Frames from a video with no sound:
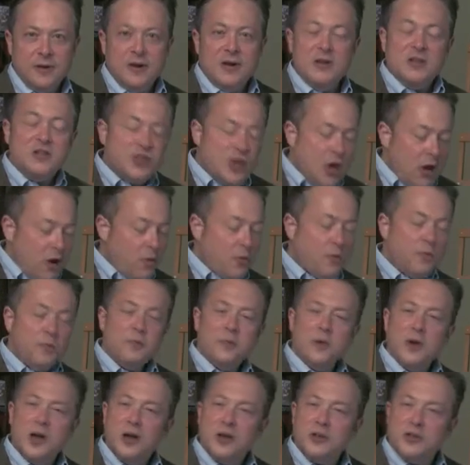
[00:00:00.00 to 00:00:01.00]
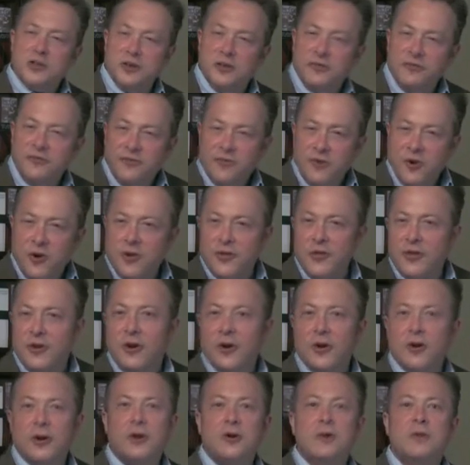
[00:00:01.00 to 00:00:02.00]
So, to
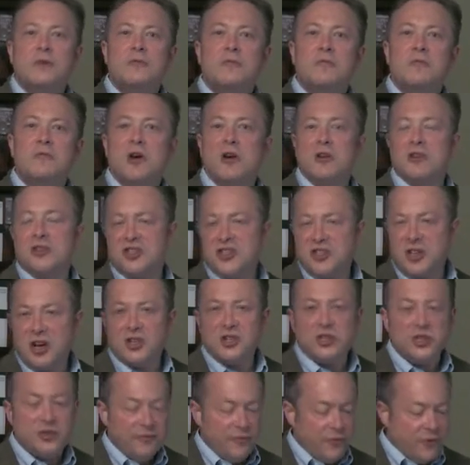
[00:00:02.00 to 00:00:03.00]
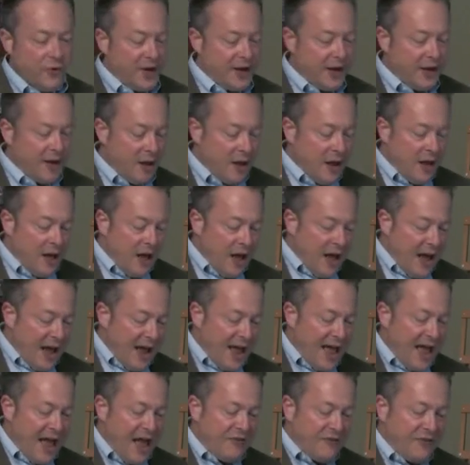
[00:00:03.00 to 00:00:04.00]
further our discussion of reading, I
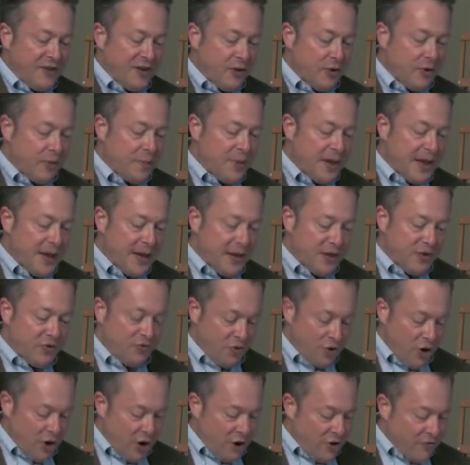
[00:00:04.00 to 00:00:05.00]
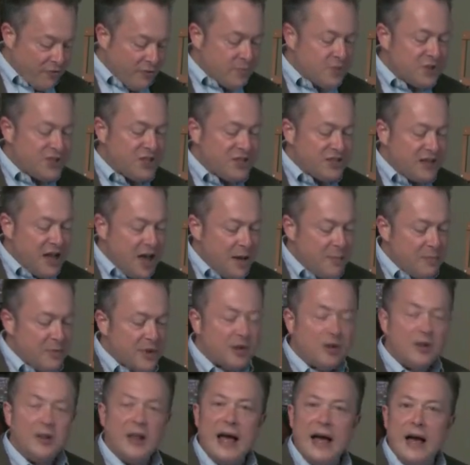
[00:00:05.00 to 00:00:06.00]
have here a page from Scott
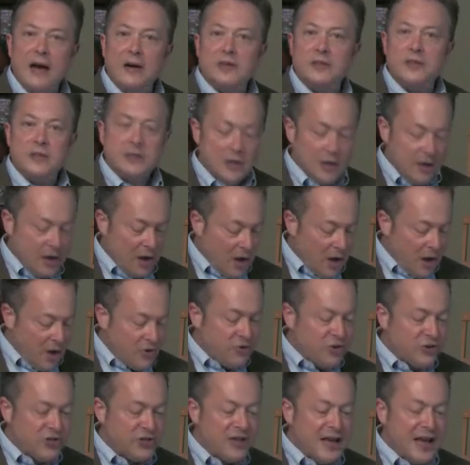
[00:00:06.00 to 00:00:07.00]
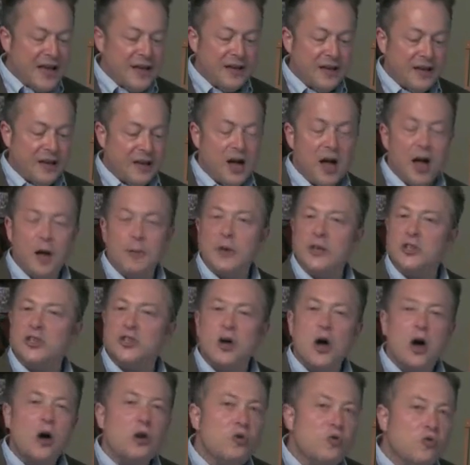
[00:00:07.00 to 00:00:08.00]
McCloud's Understanding Comics,
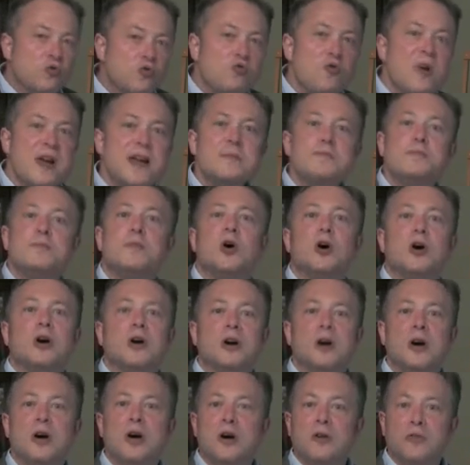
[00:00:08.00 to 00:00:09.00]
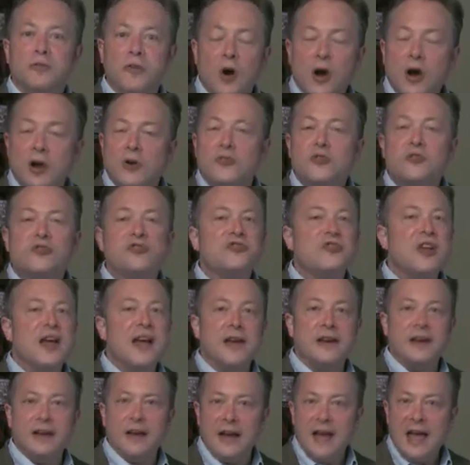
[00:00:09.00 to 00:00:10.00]
a great book for
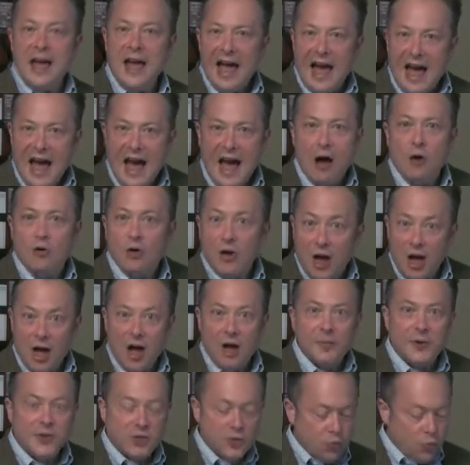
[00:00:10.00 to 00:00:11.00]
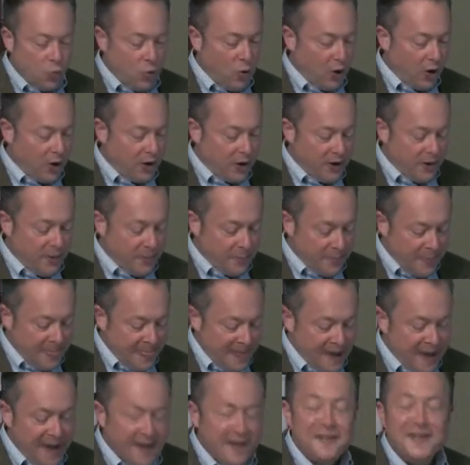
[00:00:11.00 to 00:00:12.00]
understanding how comics work.
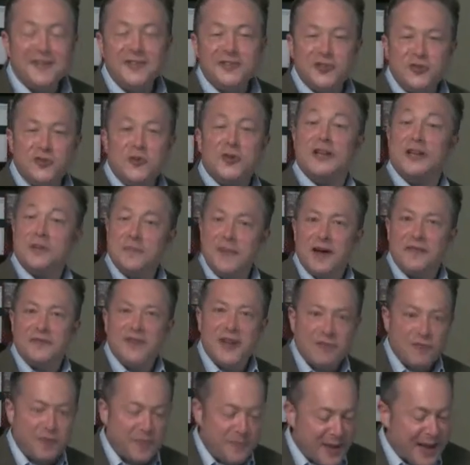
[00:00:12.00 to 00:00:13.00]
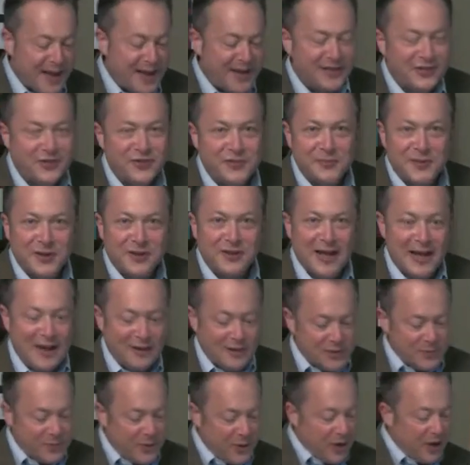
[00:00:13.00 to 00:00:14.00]
And this is really my favorite page of
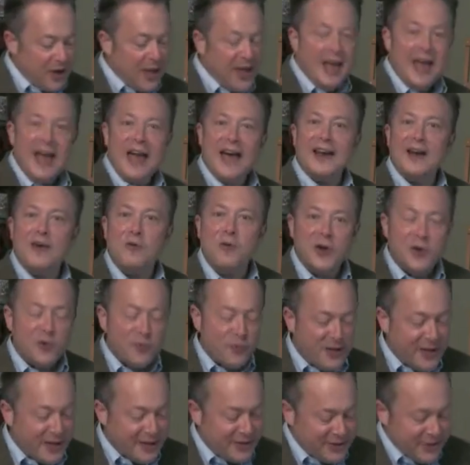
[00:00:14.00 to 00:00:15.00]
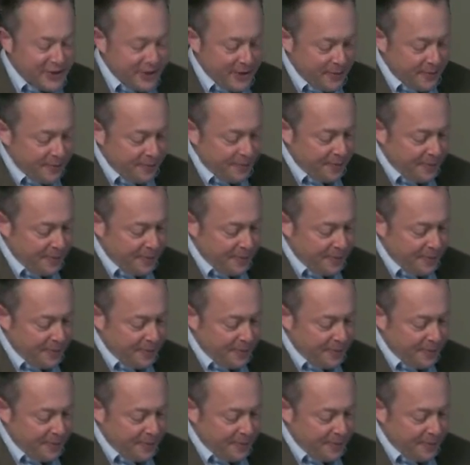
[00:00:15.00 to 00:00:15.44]
McCloud's book, and I want to read it to you.